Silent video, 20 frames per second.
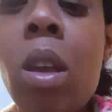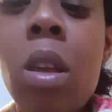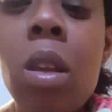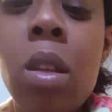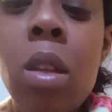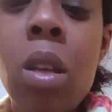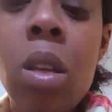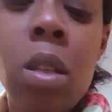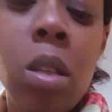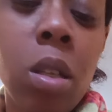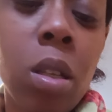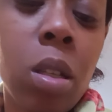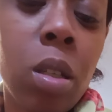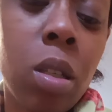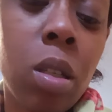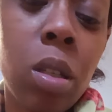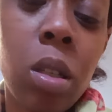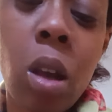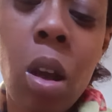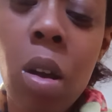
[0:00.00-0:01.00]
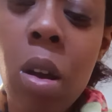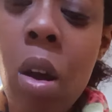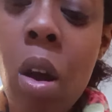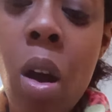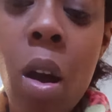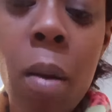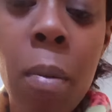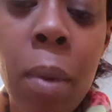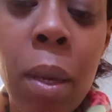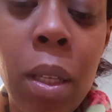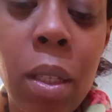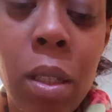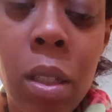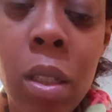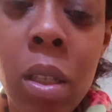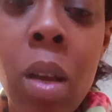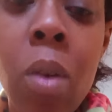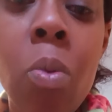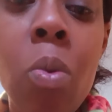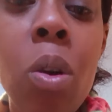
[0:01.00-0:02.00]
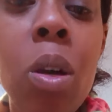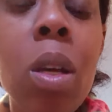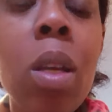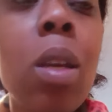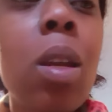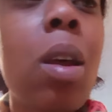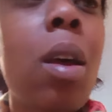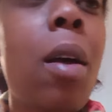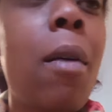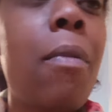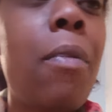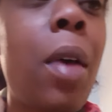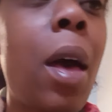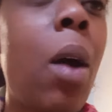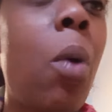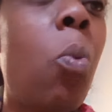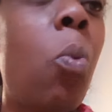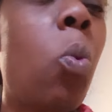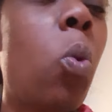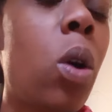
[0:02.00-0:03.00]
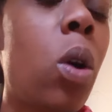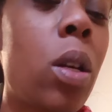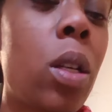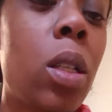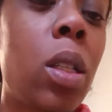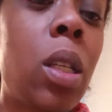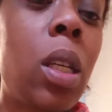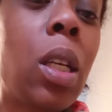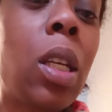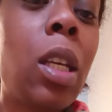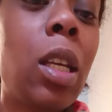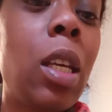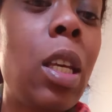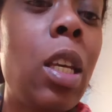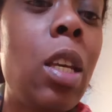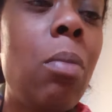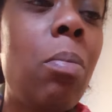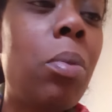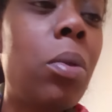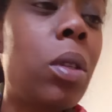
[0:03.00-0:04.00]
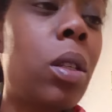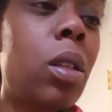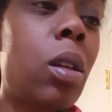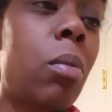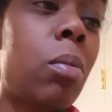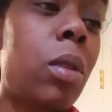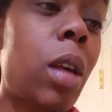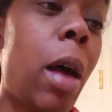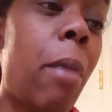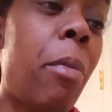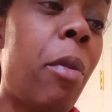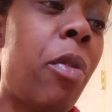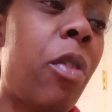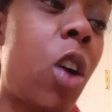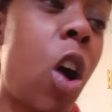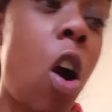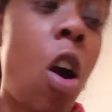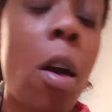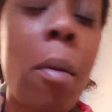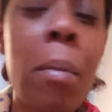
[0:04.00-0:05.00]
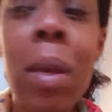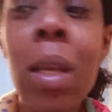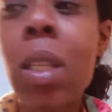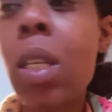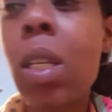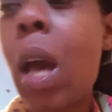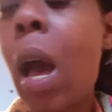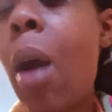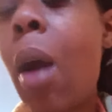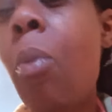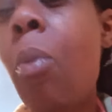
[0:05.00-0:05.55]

This is karmic. Someone that wants to keep some type of karmic tie